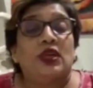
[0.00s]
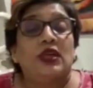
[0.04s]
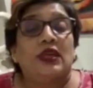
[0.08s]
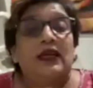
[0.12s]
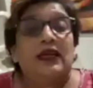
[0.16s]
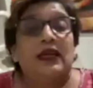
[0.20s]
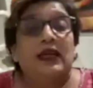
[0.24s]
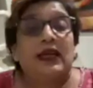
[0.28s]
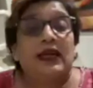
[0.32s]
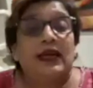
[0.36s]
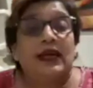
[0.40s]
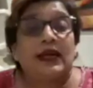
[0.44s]

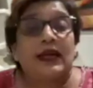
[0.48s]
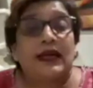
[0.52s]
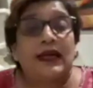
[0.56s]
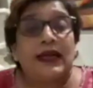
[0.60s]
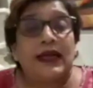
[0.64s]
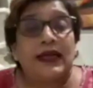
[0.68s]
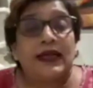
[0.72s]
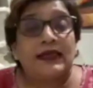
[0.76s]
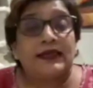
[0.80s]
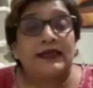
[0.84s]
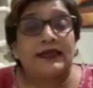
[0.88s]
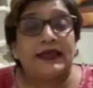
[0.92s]

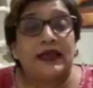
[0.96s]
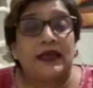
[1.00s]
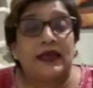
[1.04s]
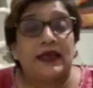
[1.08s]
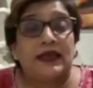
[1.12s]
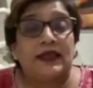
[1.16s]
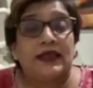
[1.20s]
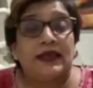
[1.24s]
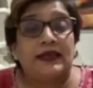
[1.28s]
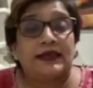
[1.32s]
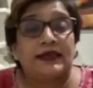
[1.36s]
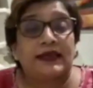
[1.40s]

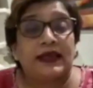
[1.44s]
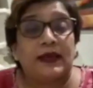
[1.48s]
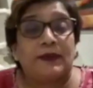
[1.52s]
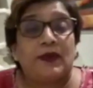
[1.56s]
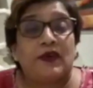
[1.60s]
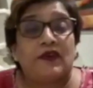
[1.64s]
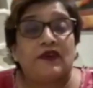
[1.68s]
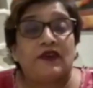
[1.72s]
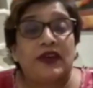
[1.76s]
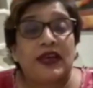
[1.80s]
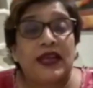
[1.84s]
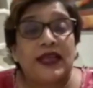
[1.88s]
the step
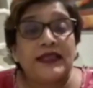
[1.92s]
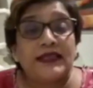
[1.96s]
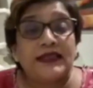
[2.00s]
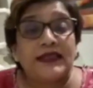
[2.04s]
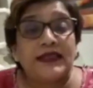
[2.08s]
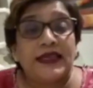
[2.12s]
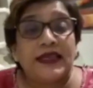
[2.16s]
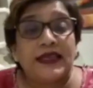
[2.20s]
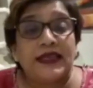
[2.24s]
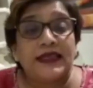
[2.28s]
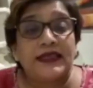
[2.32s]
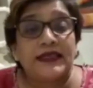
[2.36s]
of
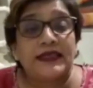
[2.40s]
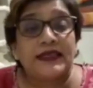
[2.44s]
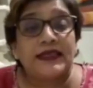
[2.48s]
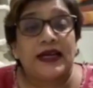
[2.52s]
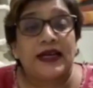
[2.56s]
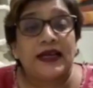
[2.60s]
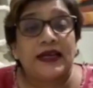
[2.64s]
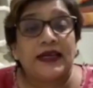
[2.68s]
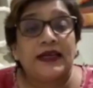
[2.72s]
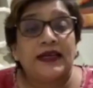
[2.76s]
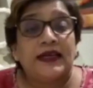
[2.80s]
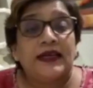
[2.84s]
cleansing is
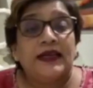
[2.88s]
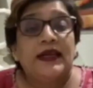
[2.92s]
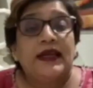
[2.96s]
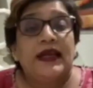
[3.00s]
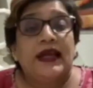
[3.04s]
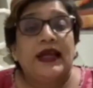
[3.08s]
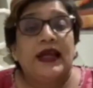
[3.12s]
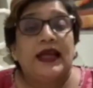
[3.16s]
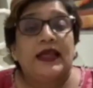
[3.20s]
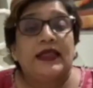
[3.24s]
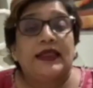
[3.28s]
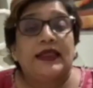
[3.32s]
done, and